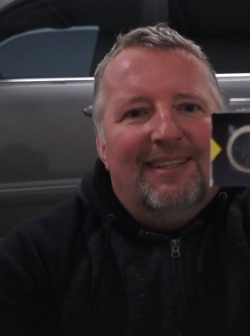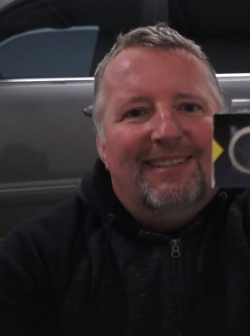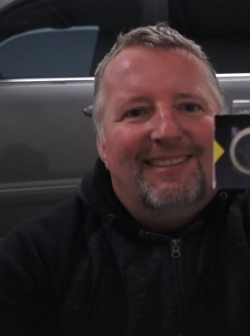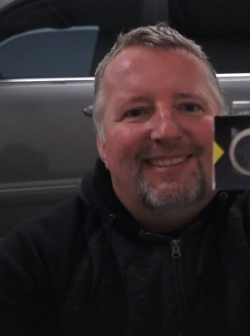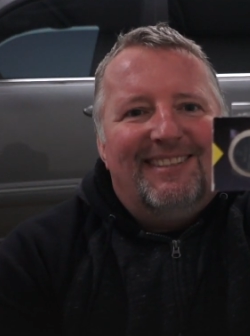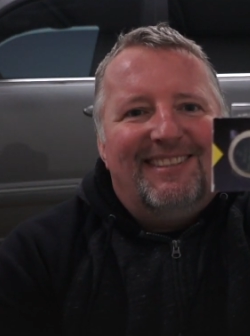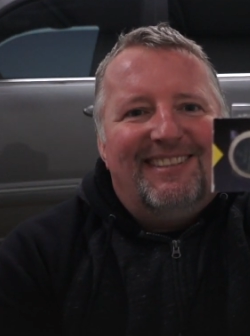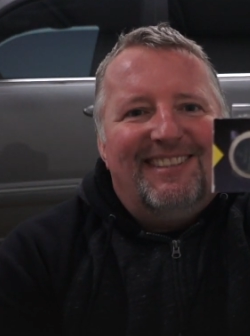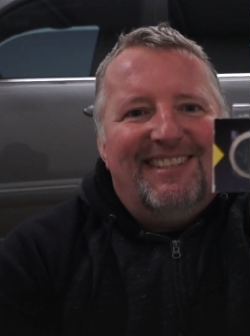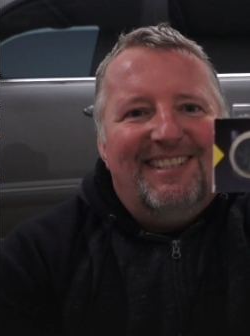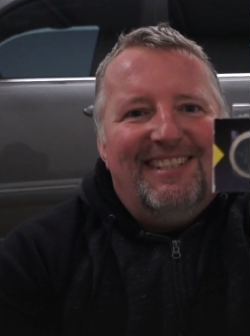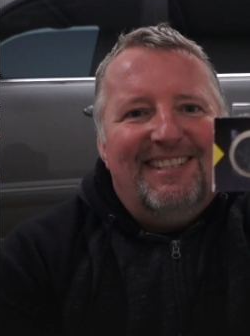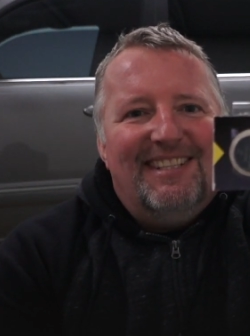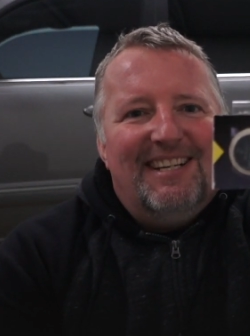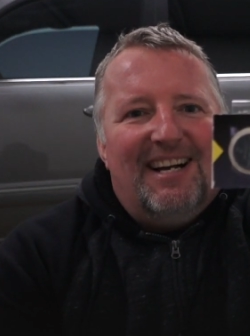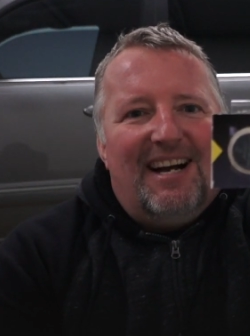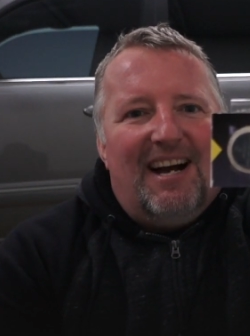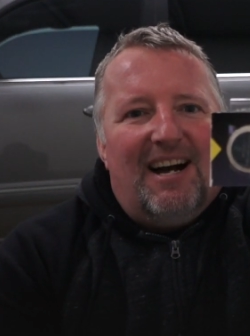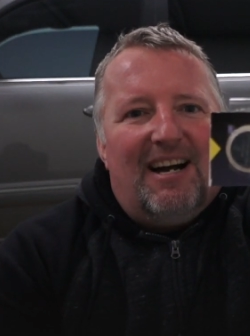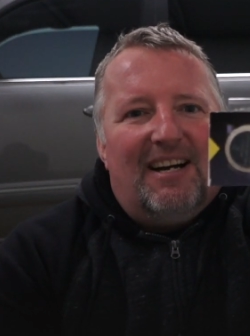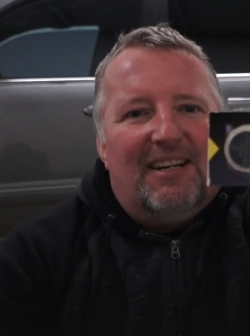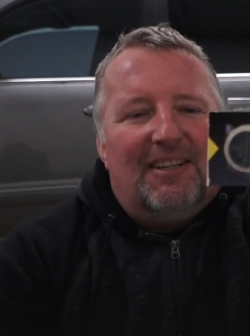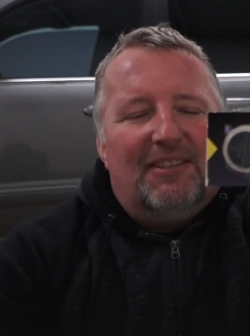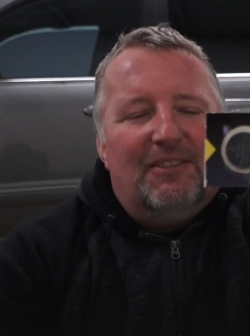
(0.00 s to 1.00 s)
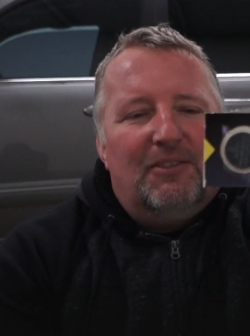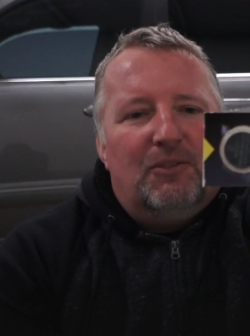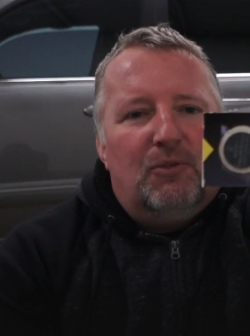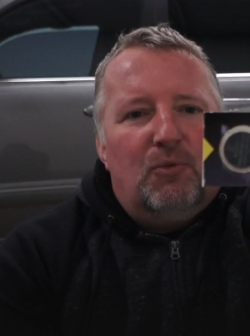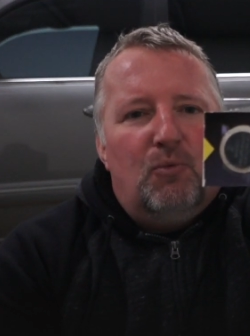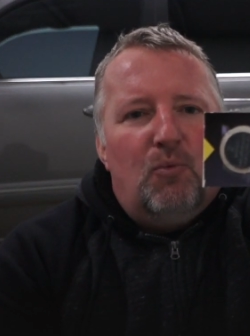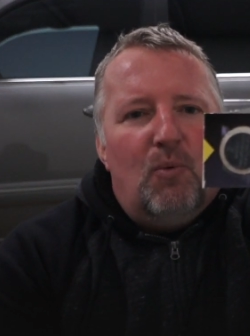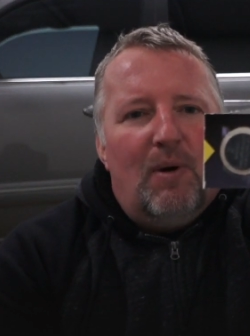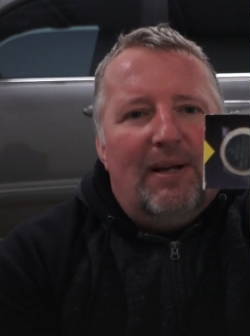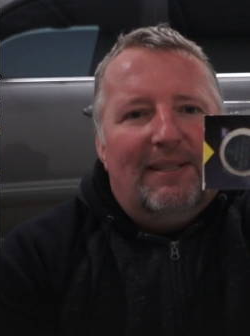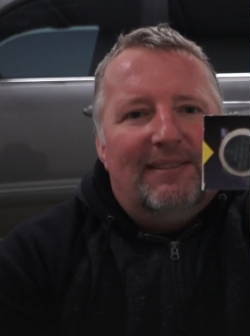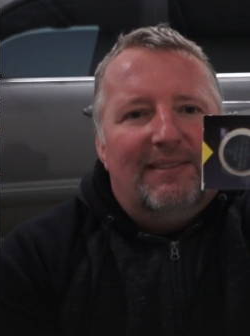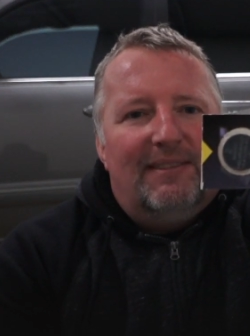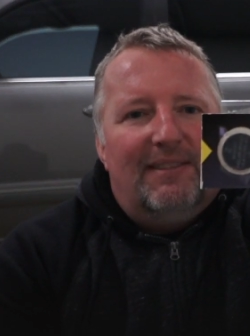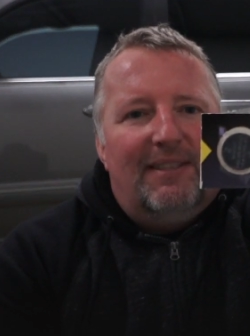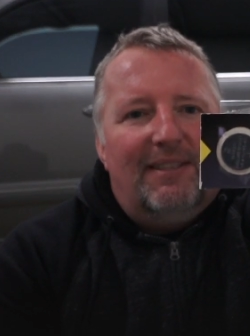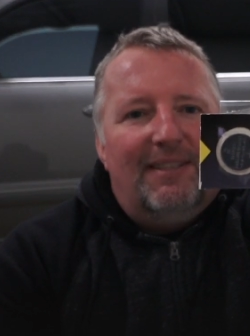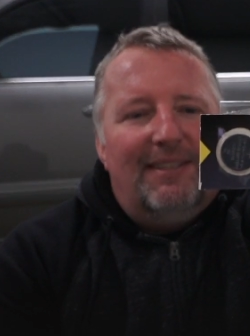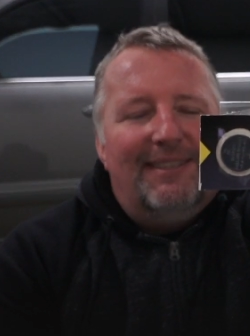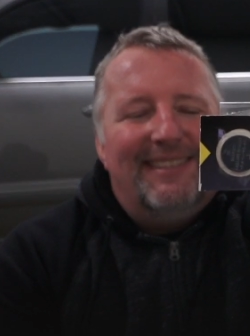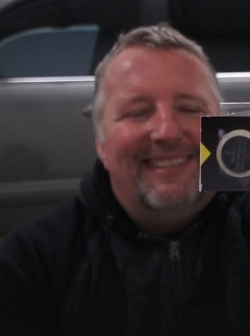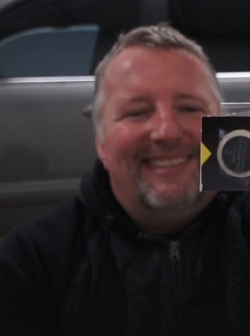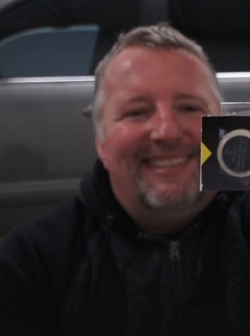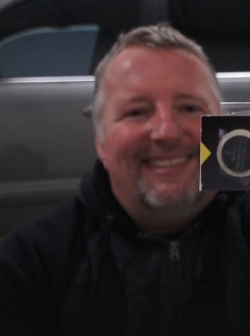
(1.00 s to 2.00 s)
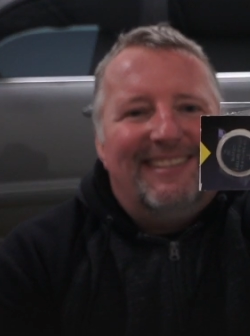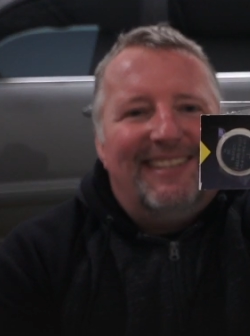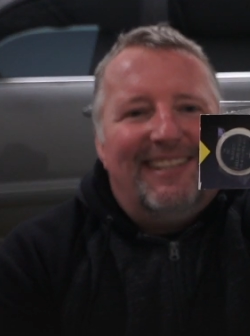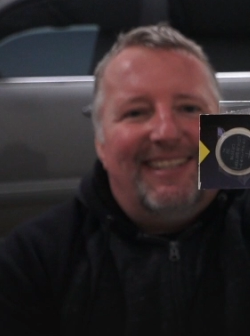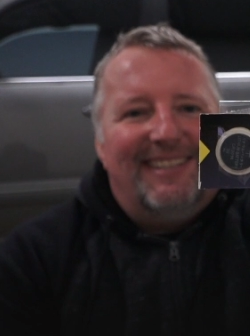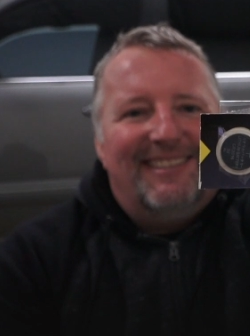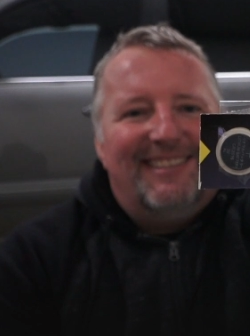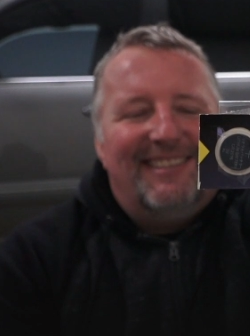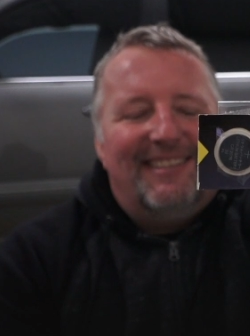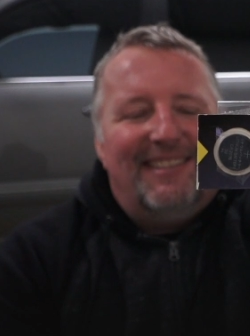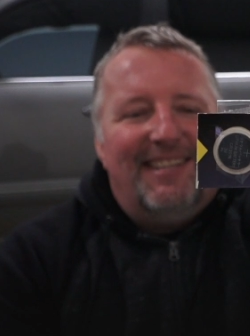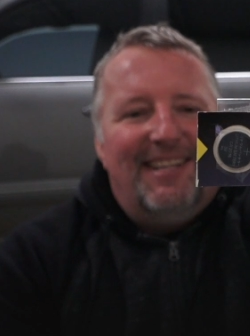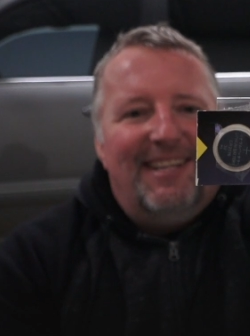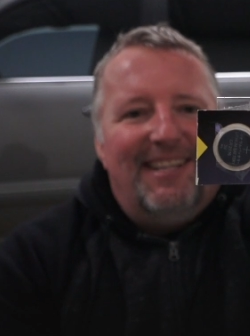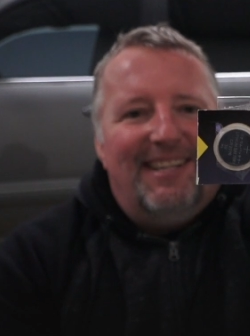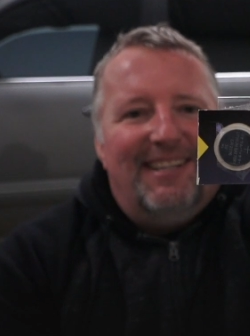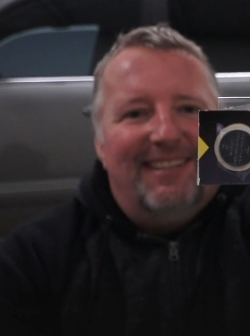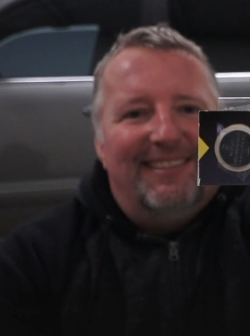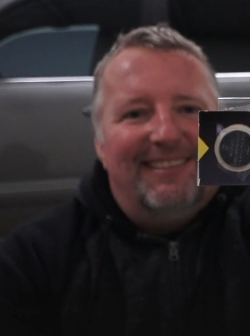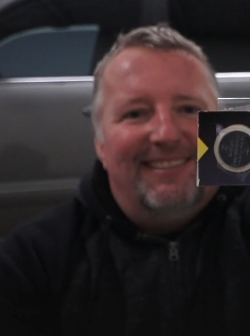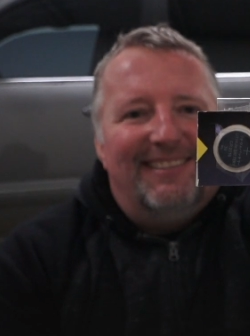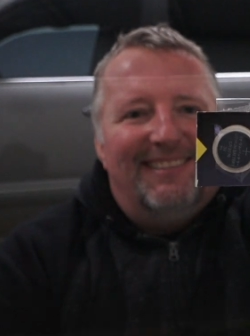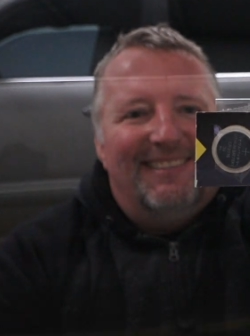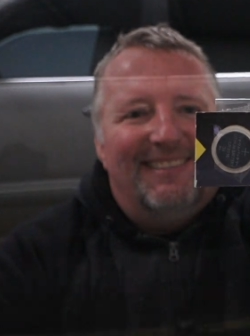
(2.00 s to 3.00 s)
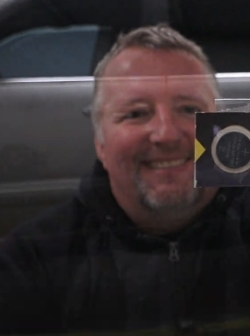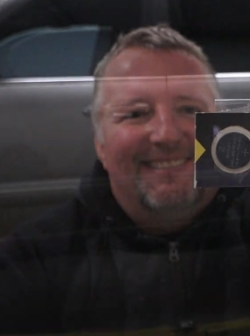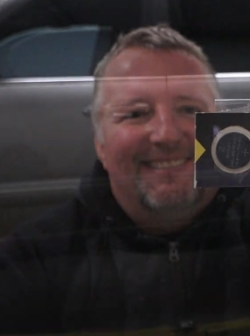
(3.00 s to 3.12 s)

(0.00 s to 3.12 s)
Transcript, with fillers: CR2016.